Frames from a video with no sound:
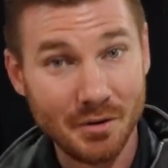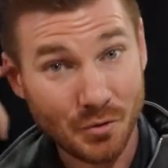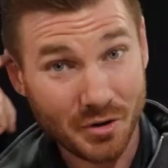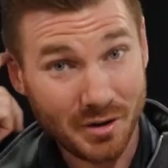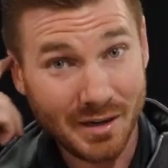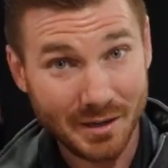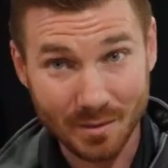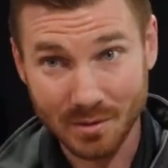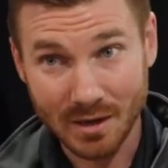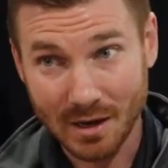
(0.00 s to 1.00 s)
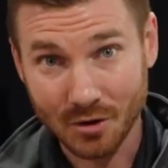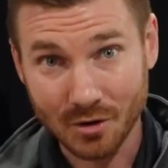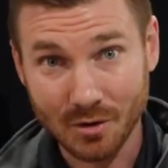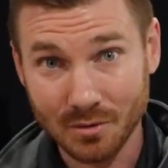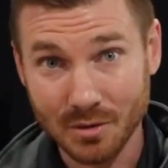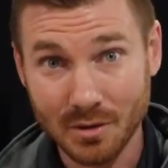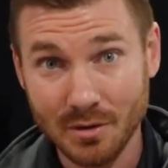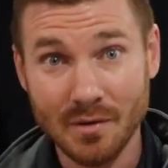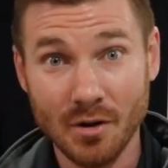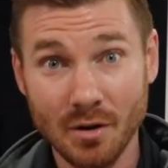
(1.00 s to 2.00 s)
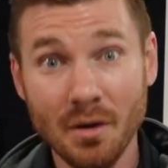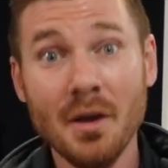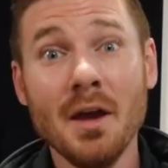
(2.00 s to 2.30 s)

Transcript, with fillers: In North Carolina, it could be hot or cold, you, you never know.